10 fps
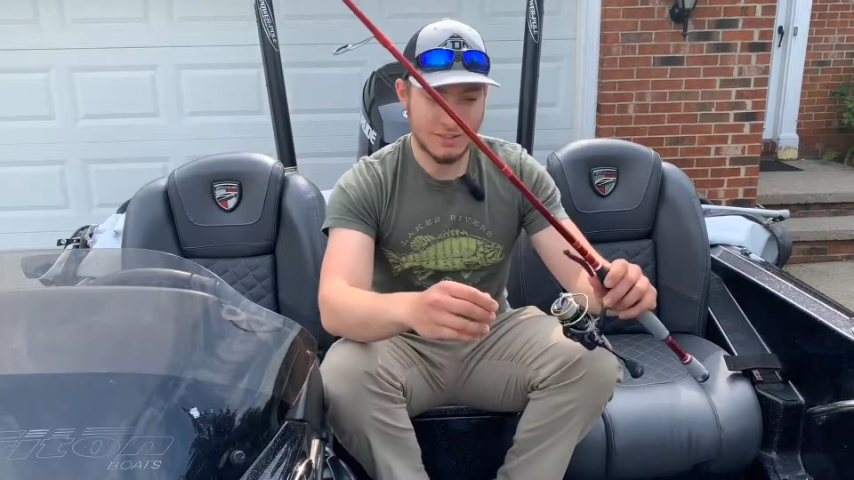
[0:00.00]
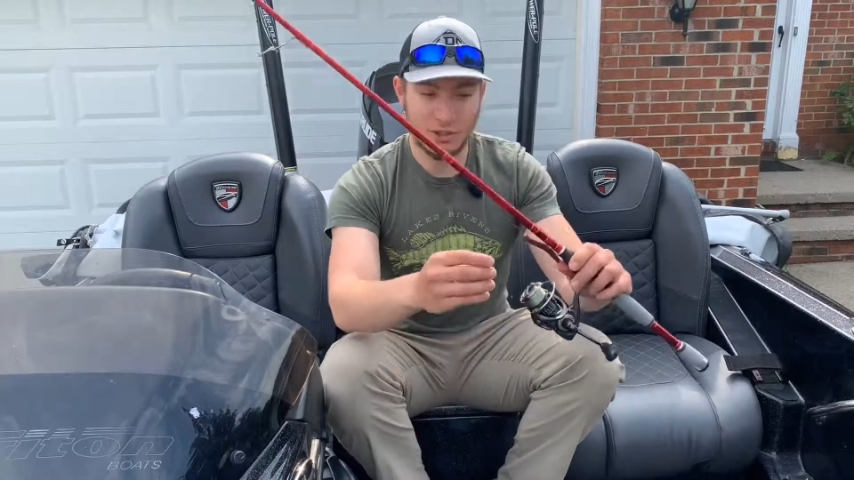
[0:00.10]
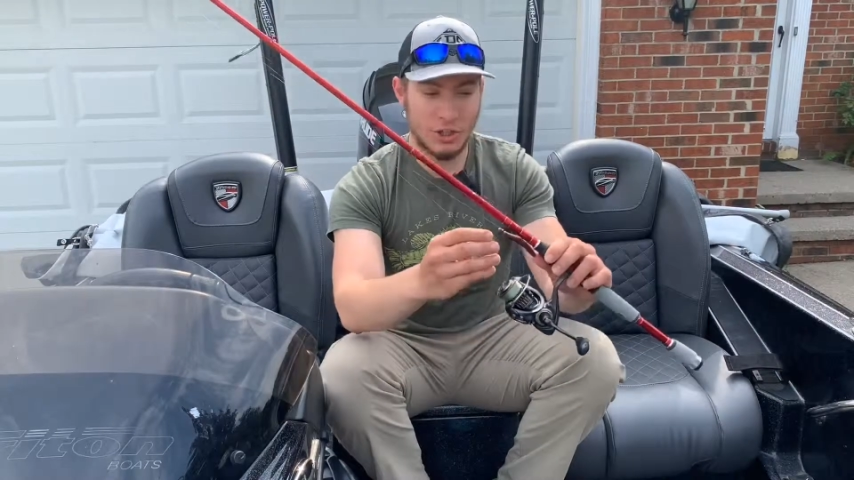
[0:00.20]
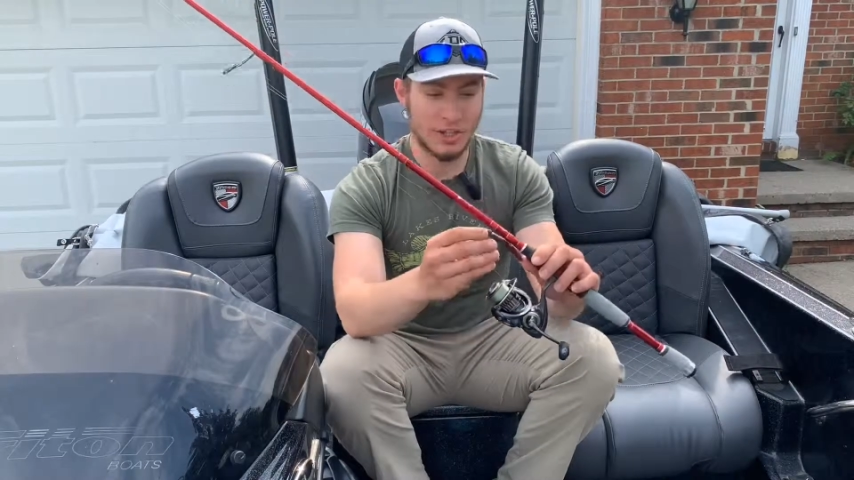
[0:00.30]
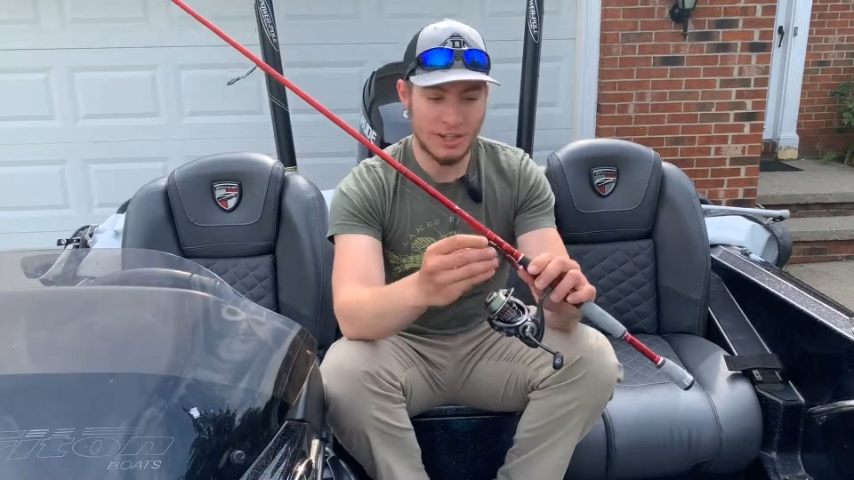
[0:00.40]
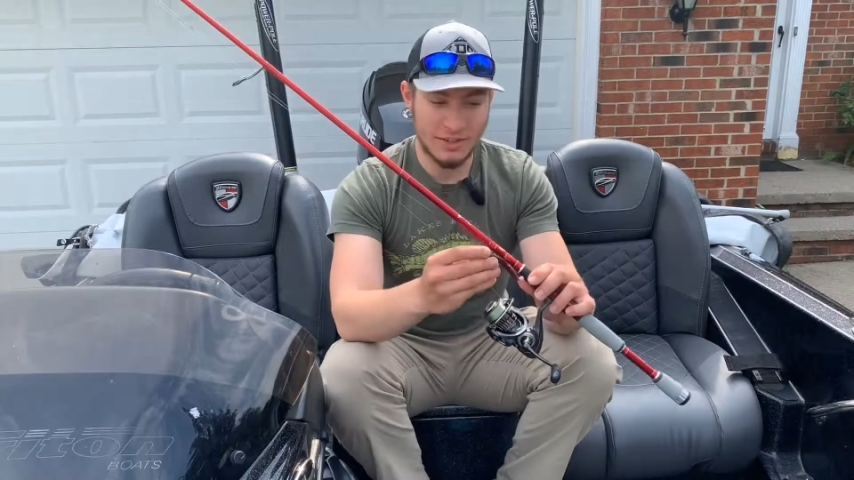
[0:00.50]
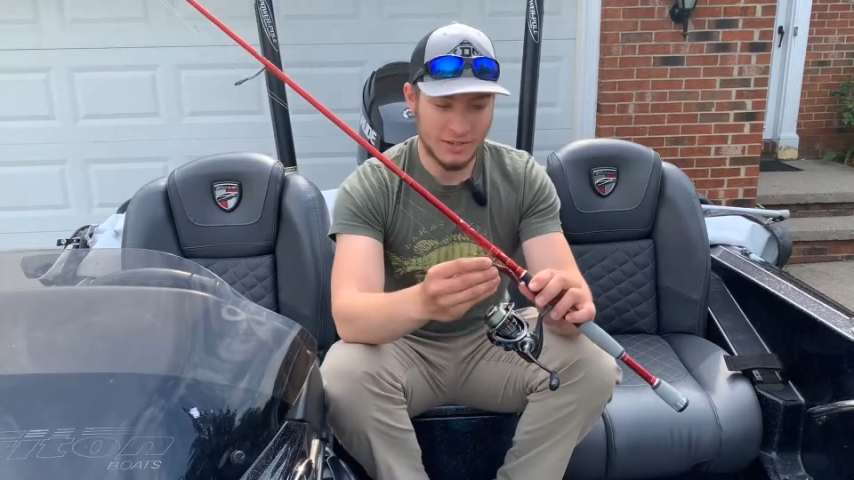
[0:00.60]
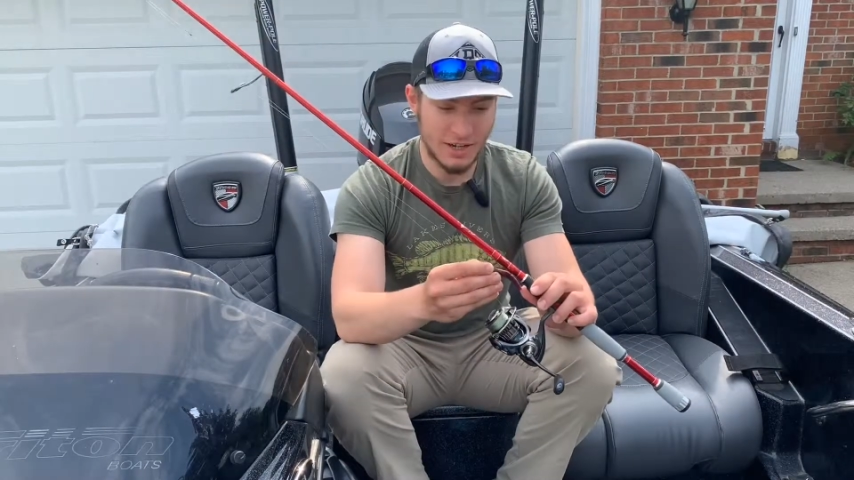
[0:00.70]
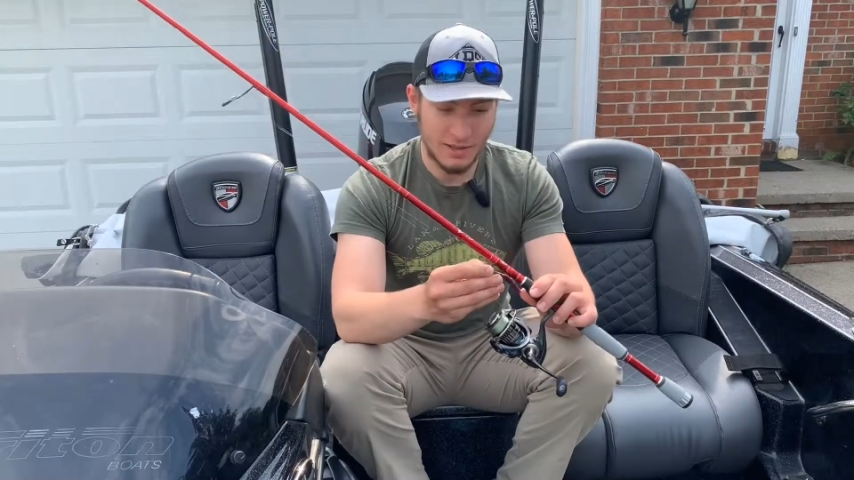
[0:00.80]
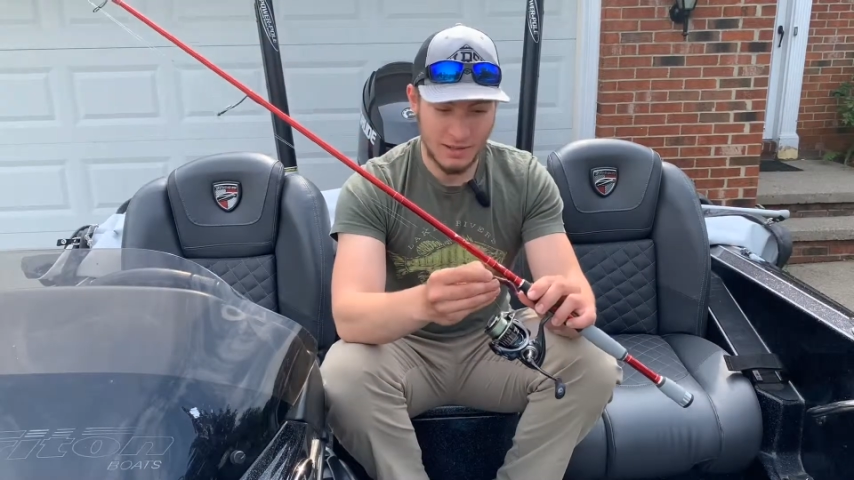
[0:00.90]
jigging it or
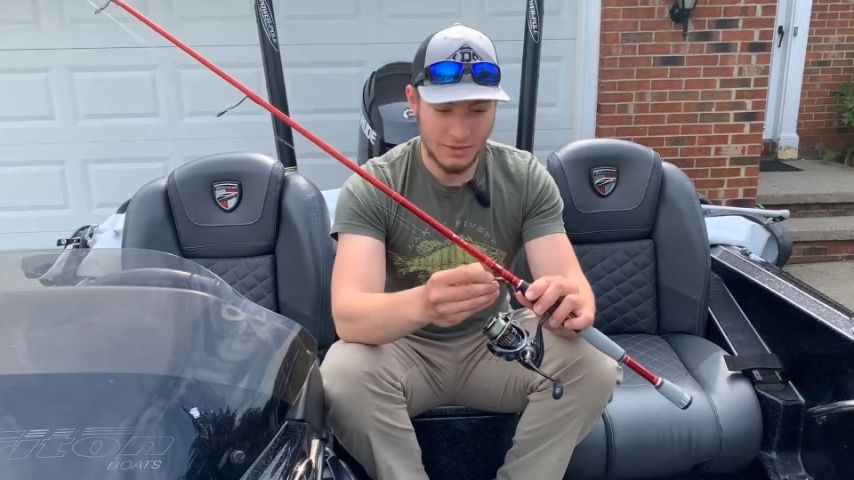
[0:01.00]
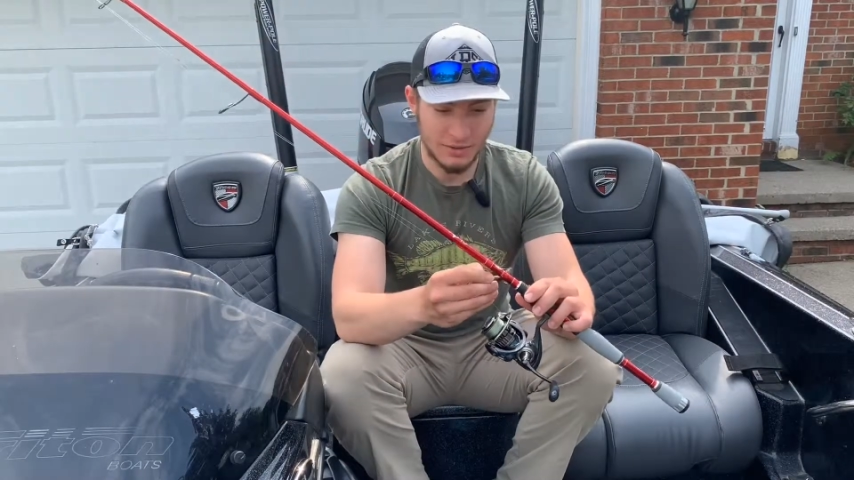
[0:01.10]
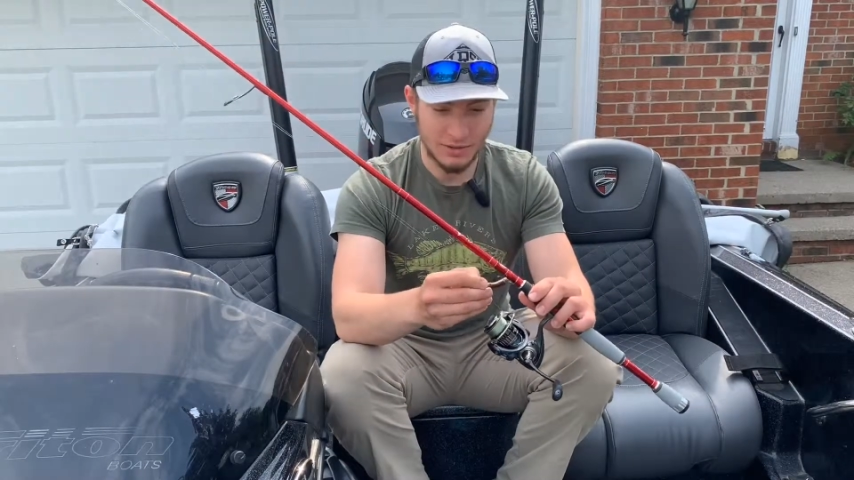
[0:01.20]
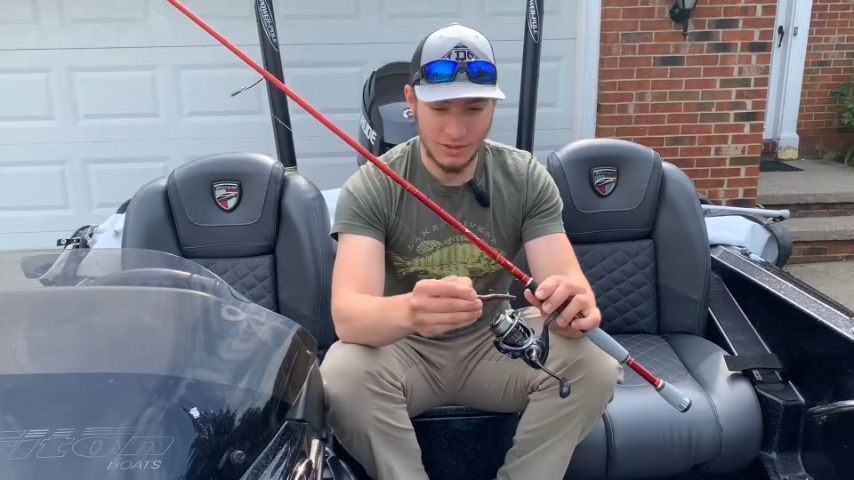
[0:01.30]
anything. You can